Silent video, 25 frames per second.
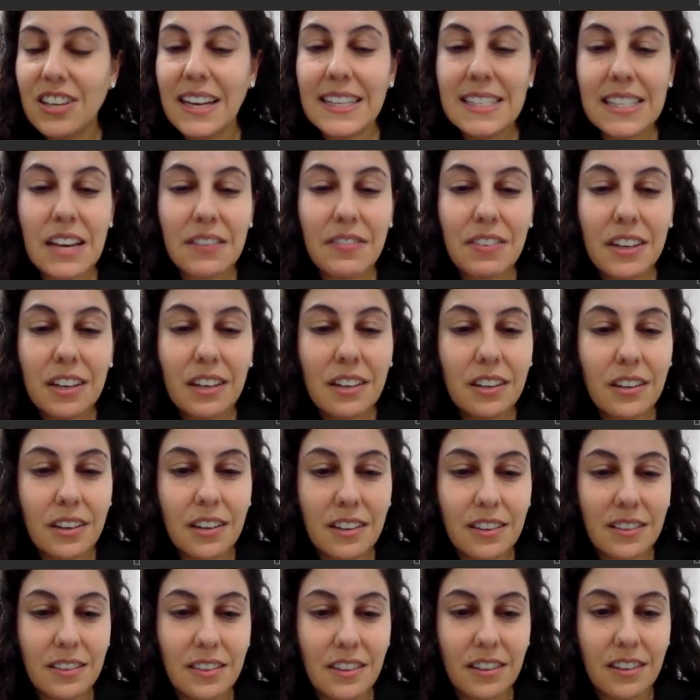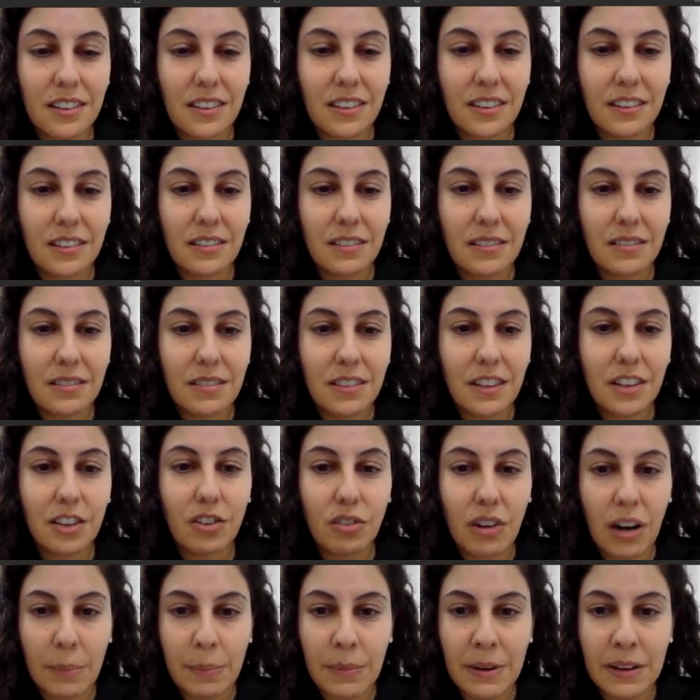So let's have a look at the
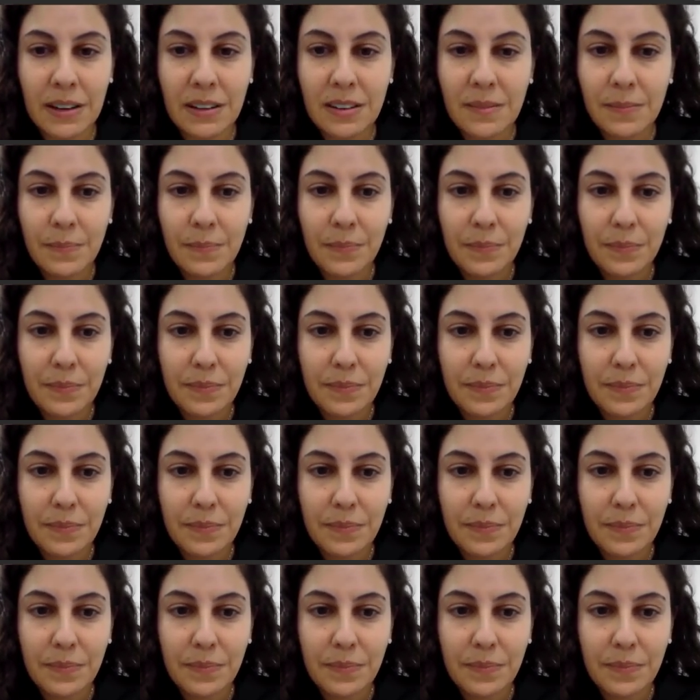grammar.